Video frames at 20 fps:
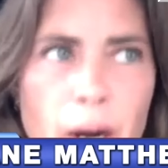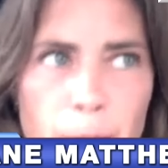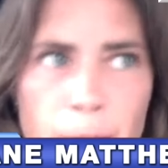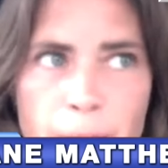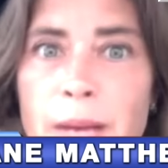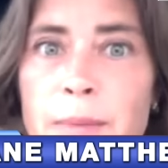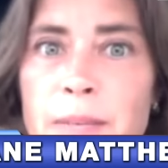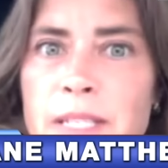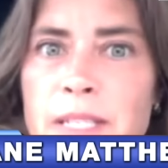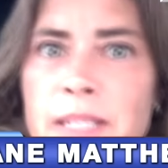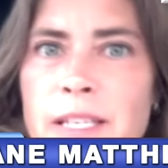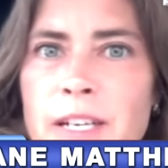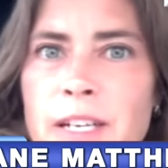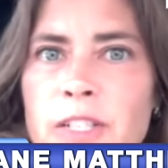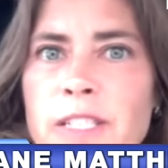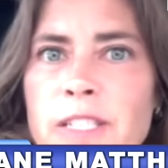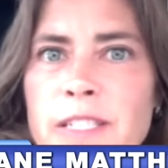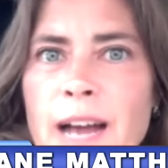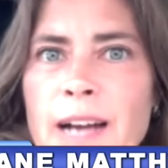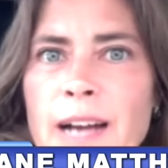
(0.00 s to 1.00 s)
our
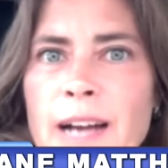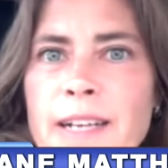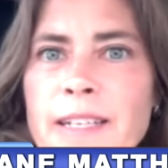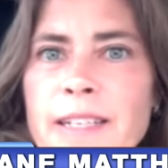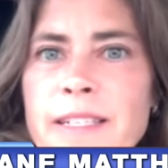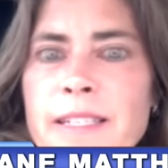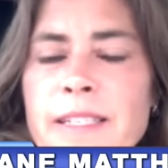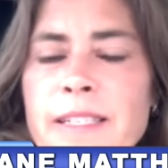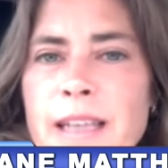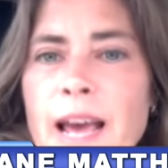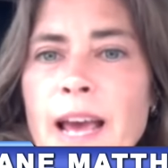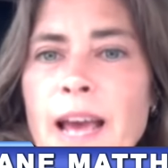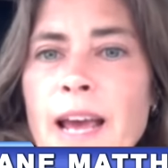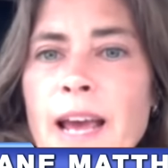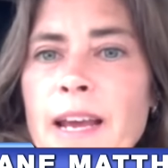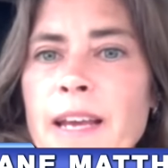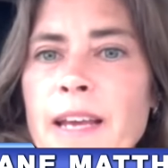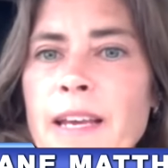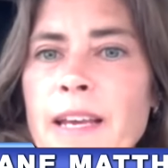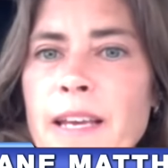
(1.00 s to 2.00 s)
babysitter decided to
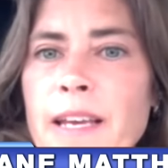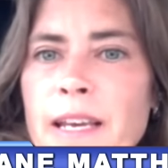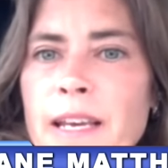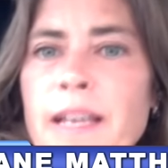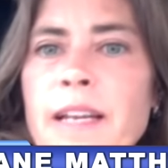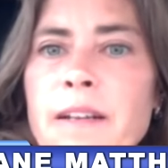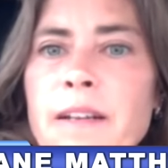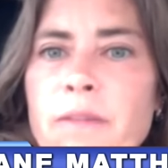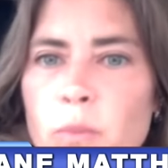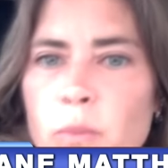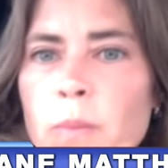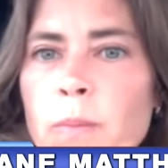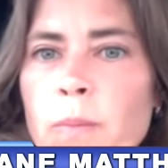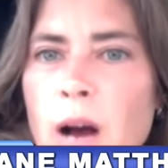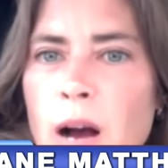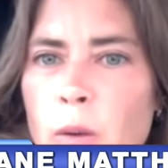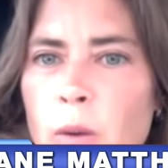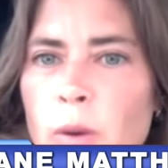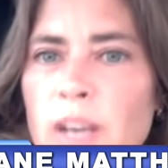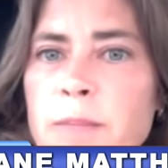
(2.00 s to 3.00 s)
stay in
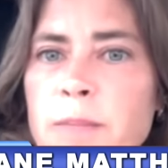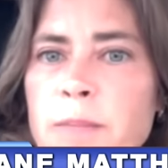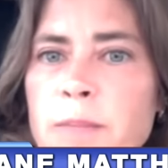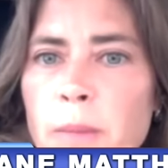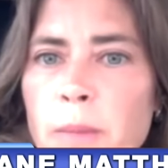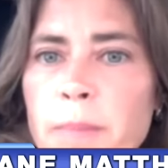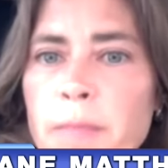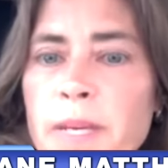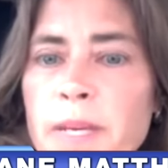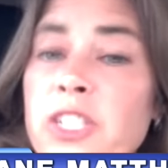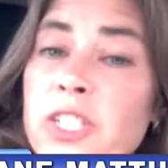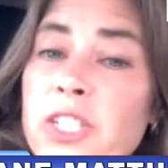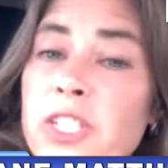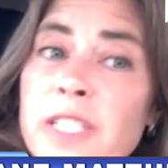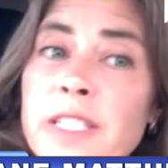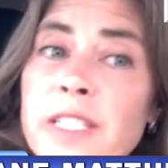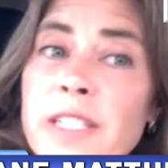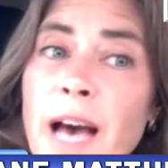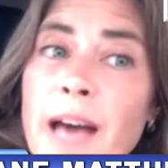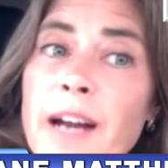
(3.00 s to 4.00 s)
uh, West Palm Beach, and
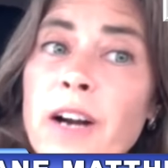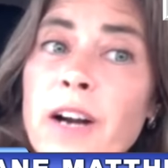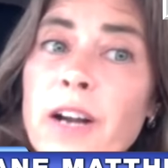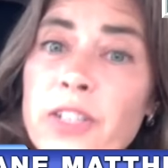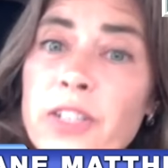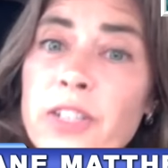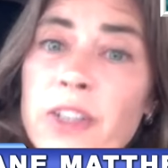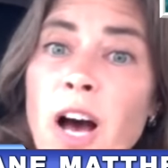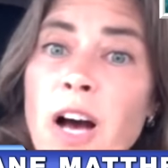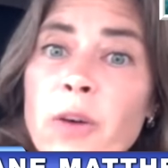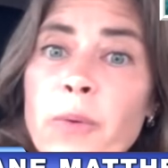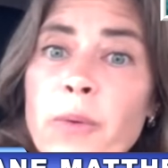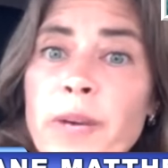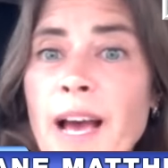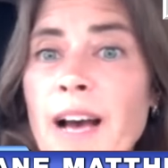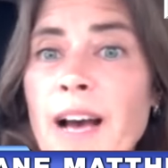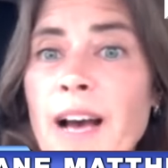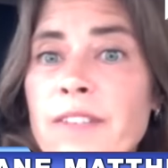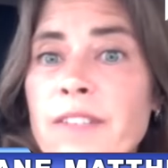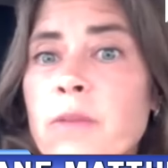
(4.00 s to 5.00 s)
she's got our dog. We
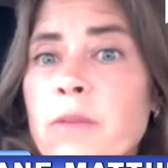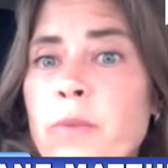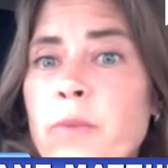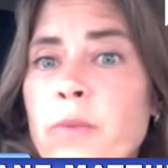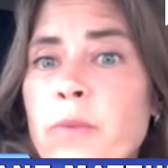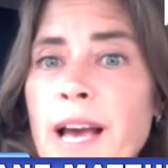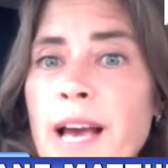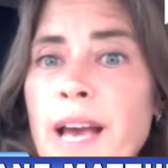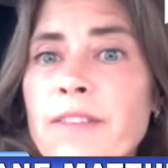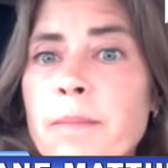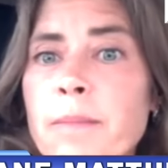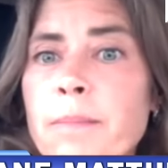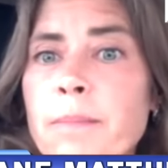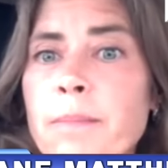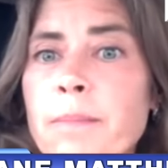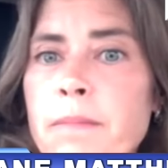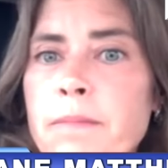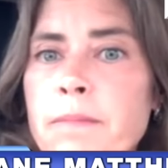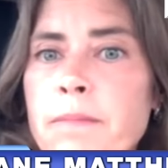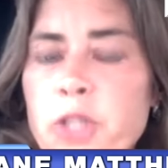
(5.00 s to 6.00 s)
have a we have
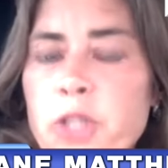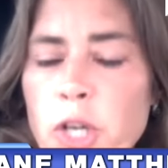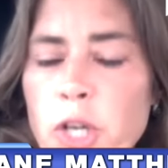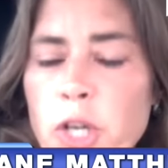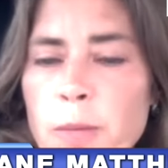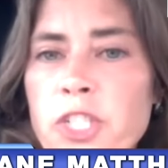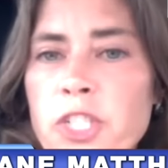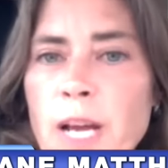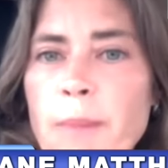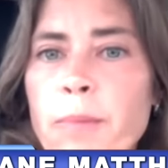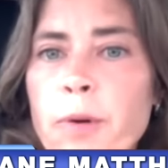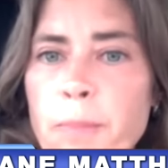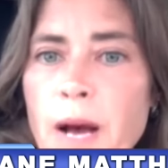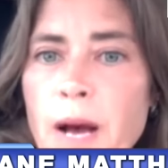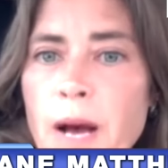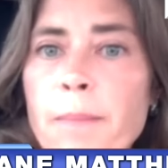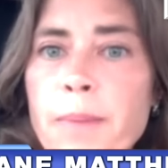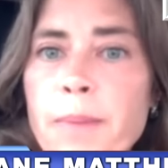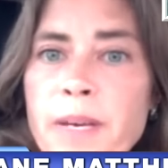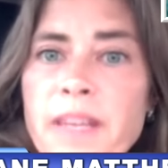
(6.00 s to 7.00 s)
a German
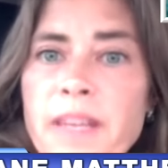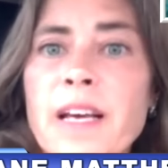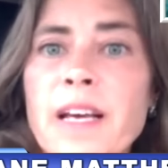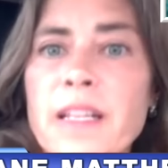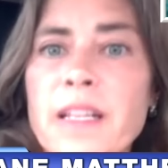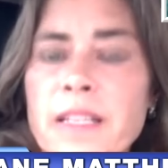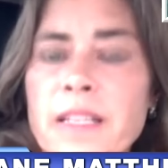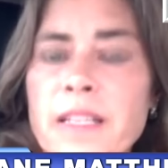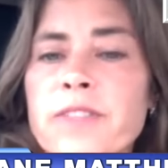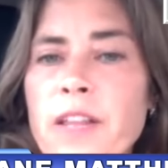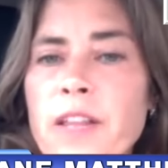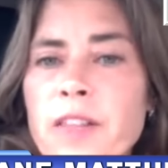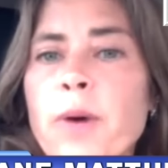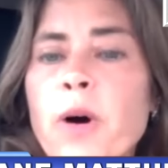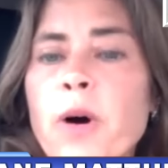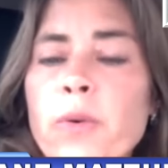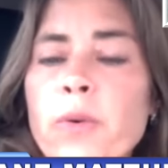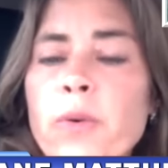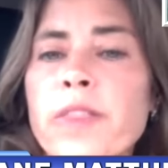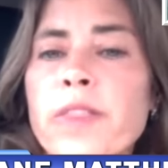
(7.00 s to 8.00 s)
Shepherd puppy that lives on the
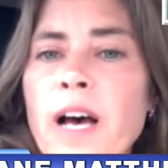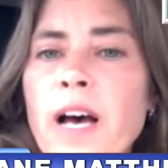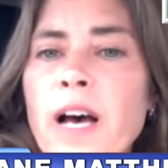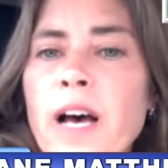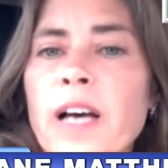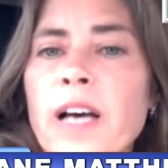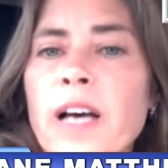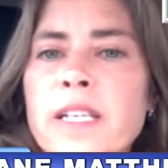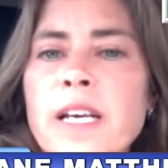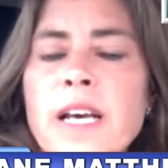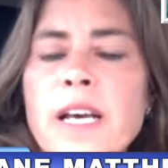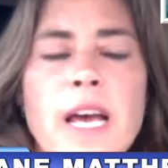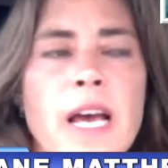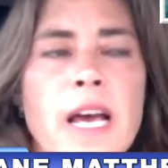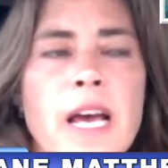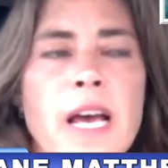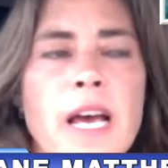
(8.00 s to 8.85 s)
boat with us, mm-hmm.